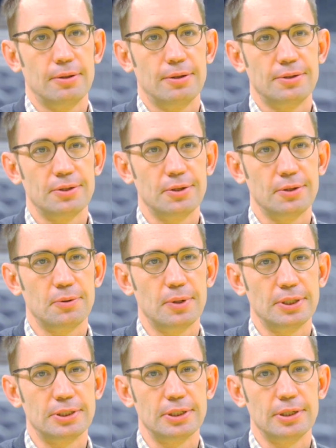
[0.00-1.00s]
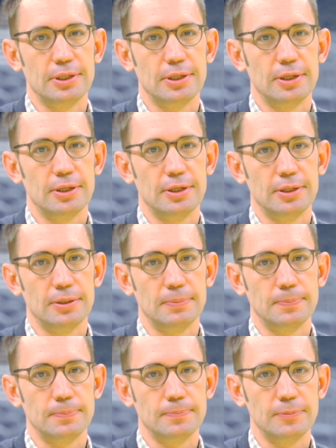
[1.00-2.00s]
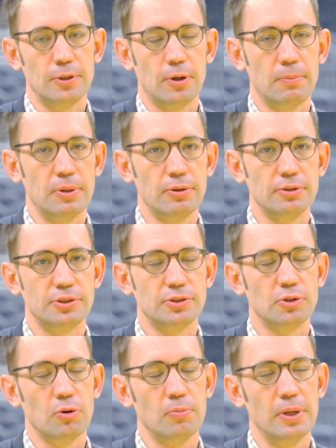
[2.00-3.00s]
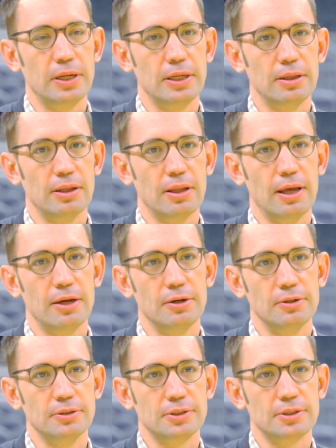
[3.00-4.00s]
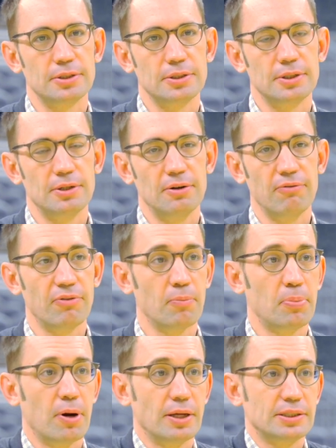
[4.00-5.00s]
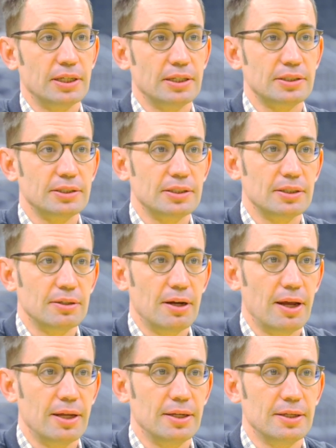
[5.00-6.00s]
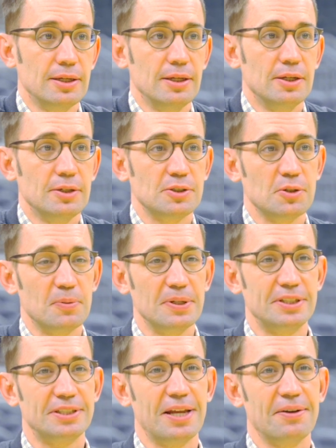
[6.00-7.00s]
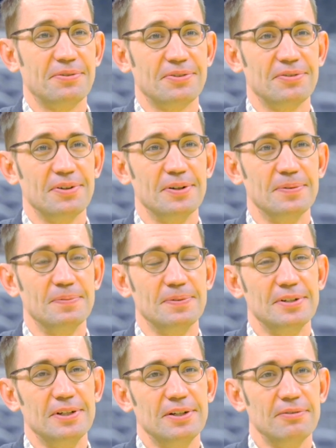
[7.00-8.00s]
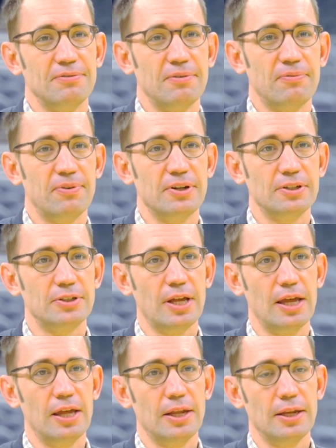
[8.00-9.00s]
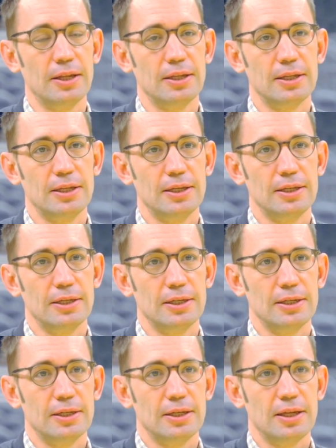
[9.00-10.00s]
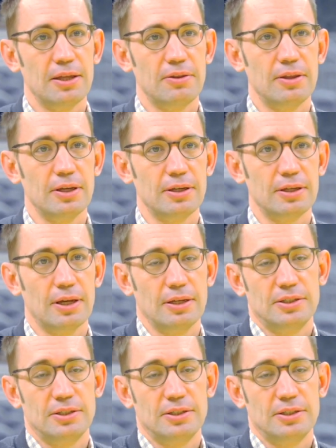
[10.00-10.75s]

that's a good question. Um, you know, I mean, there's so many layers of the process, right? Right. So many steps from from finish to end. I think I